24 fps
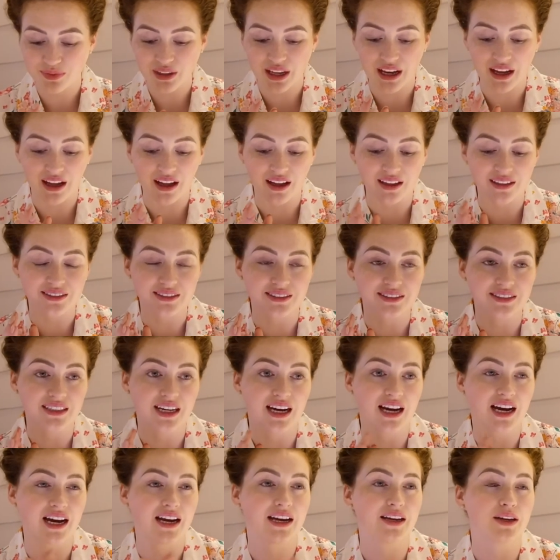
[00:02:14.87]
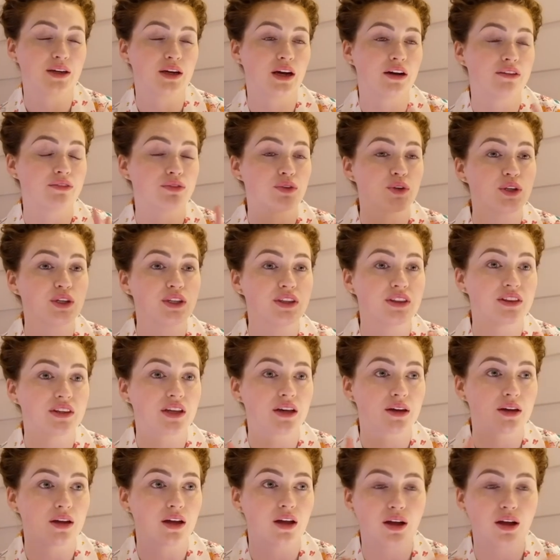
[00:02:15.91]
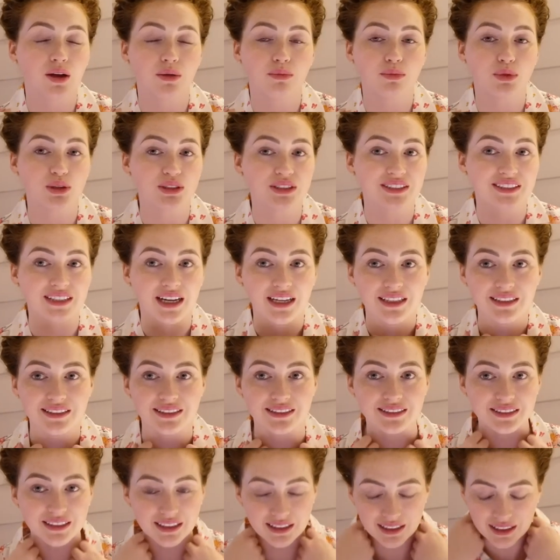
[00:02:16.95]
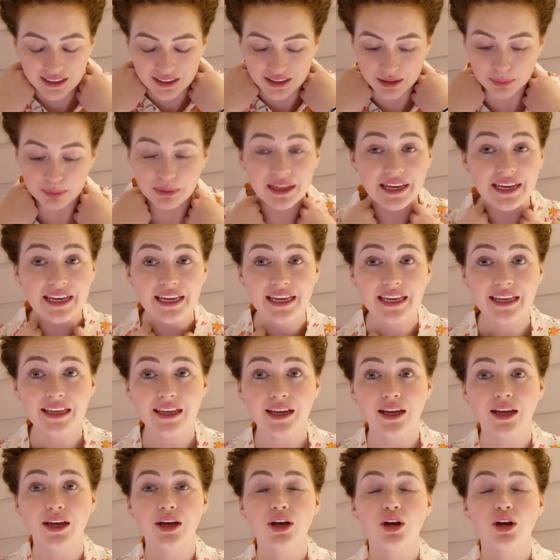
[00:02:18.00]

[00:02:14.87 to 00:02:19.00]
and I avoid multi-sectors like the plague